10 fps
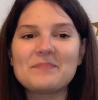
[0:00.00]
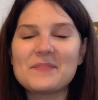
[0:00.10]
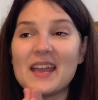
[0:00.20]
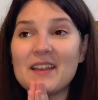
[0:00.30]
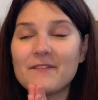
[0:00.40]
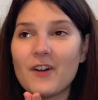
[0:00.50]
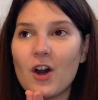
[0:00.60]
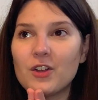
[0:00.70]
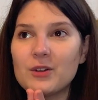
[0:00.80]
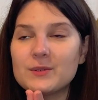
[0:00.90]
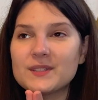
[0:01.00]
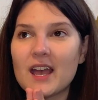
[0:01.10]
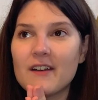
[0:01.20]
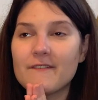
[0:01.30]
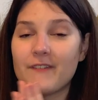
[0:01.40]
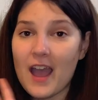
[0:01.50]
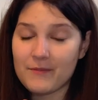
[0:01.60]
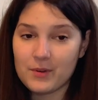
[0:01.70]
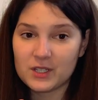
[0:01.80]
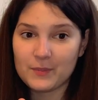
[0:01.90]
It follows
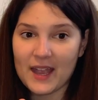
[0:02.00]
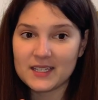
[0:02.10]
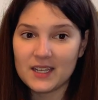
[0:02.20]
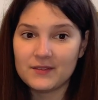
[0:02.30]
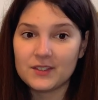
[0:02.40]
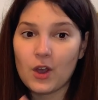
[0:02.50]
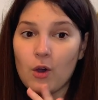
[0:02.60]
5 perspectives.